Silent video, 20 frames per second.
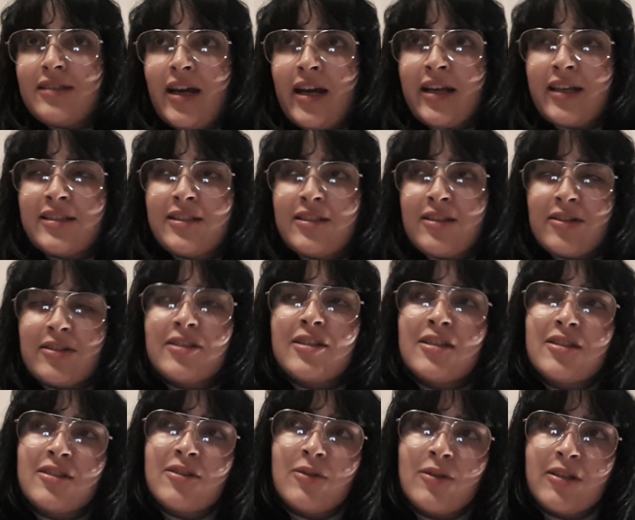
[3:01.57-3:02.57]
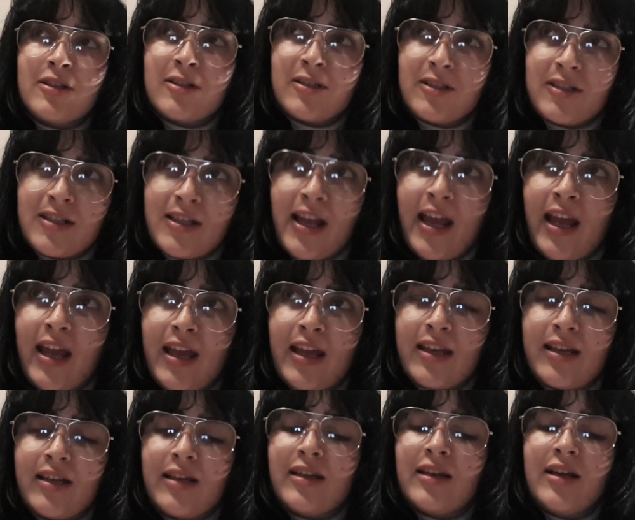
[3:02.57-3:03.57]
I started to
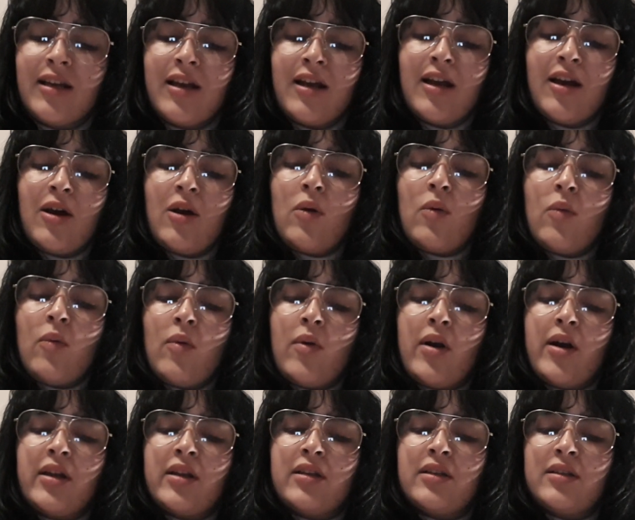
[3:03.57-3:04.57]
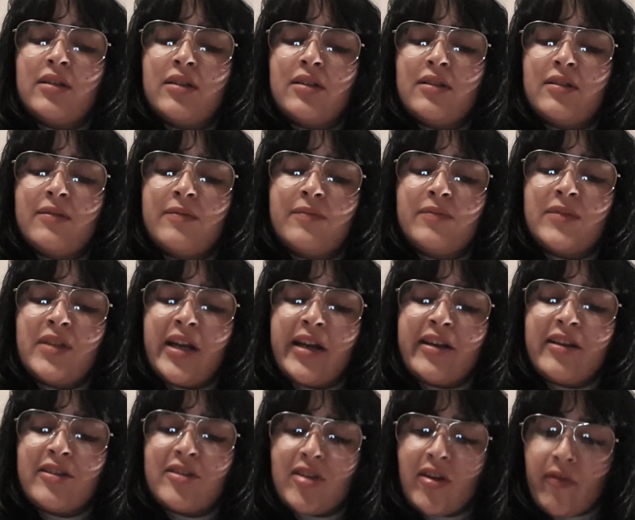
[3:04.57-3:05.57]
understand what
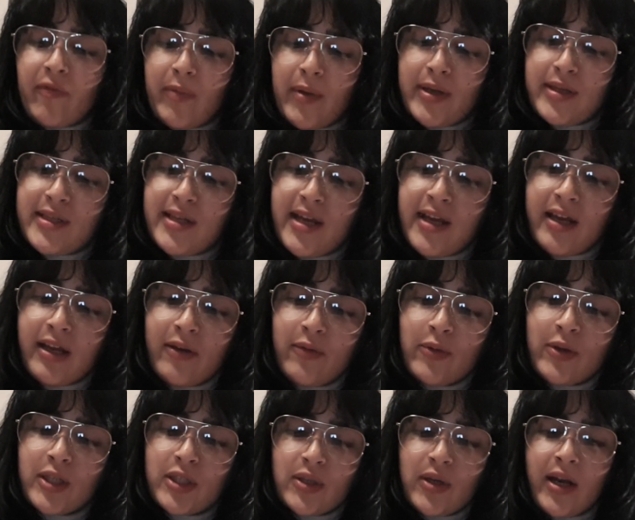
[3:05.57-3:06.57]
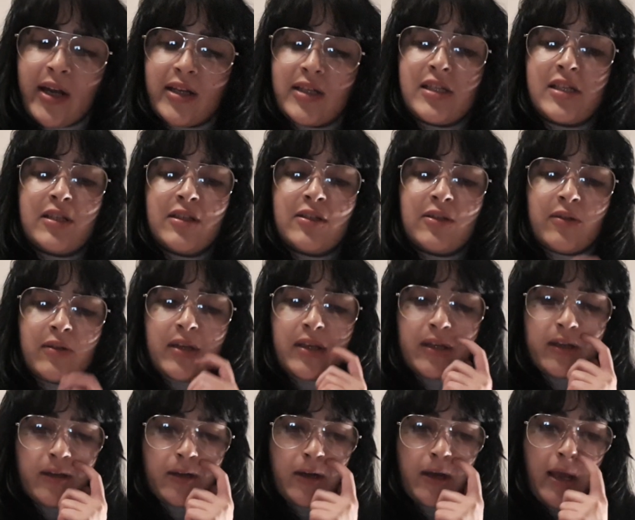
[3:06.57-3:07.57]
Tigers of Tang were trying to do
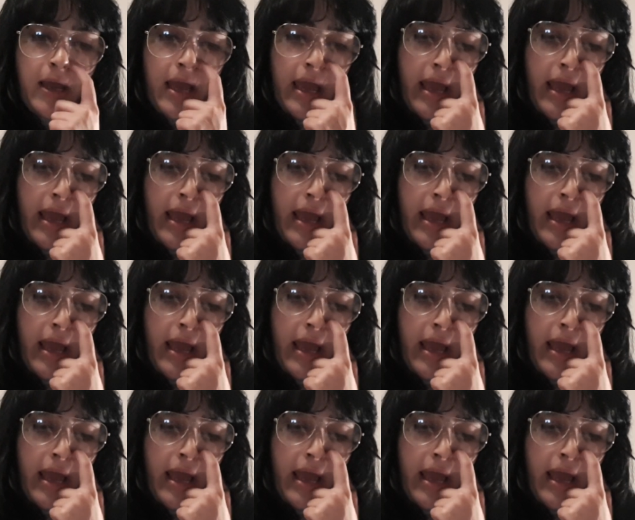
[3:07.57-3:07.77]
here.